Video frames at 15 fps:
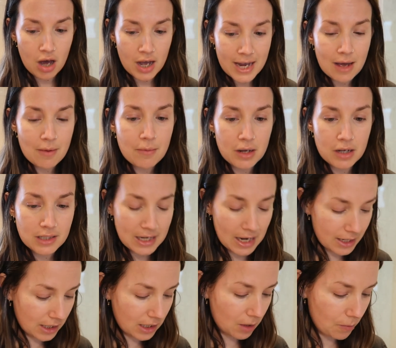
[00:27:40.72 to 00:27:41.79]
I am
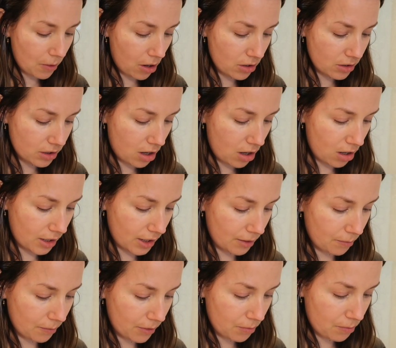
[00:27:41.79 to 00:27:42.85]
technically
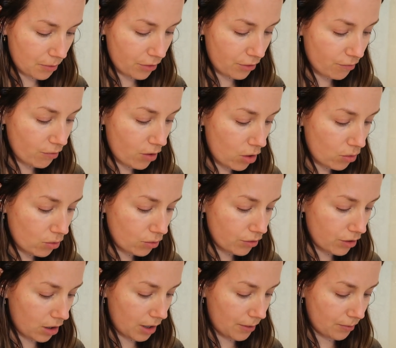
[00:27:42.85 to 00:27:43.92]
part-time, but the role
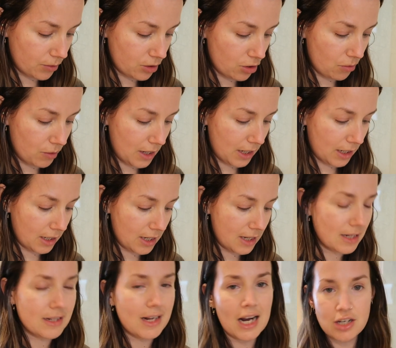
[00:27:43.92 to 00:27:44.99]
that I'm doing
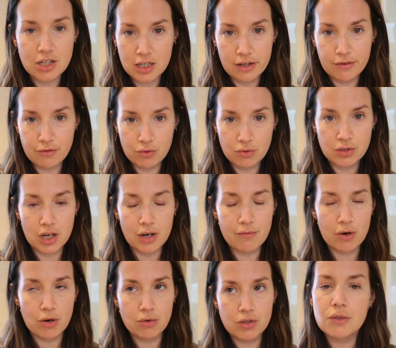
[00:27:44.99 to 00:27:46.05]
is actually a
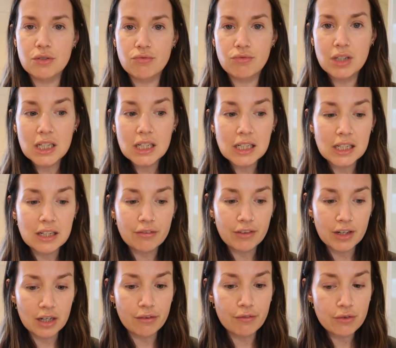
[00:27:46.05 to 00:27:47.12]
full-time role. So it's really
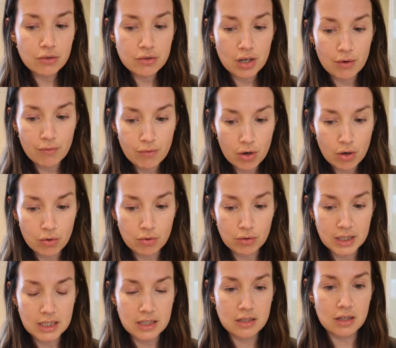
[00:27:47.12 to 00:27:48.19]
fitting a full-time role
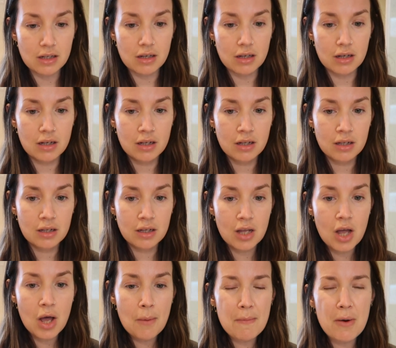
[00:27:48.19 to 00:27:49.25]
into
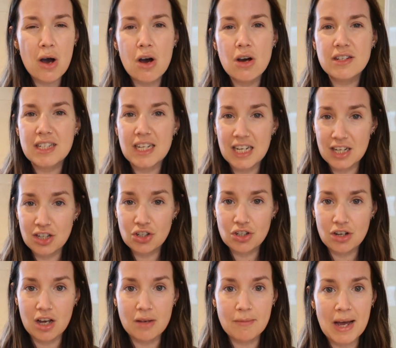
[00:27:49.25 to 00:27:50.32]

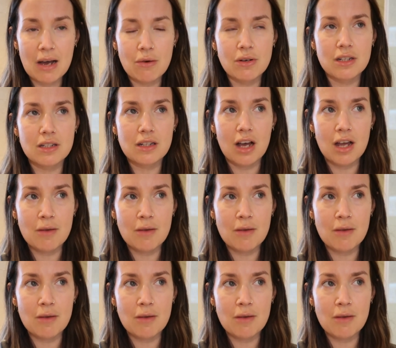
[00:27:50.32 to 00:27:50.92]
part-ish time hours.